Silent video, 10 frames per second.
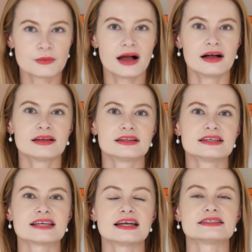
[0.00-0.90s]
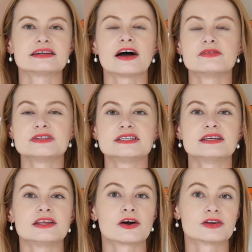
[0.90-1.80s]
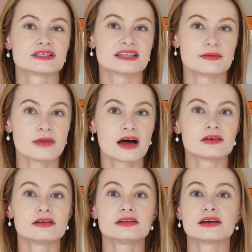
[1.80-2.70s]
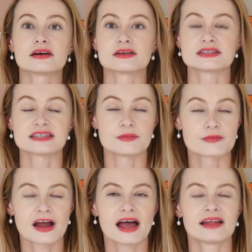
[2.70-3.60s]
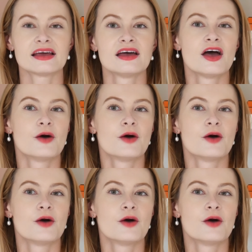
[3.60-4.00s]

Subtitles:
well in the sense that obviously they are the same model, they are the same brand,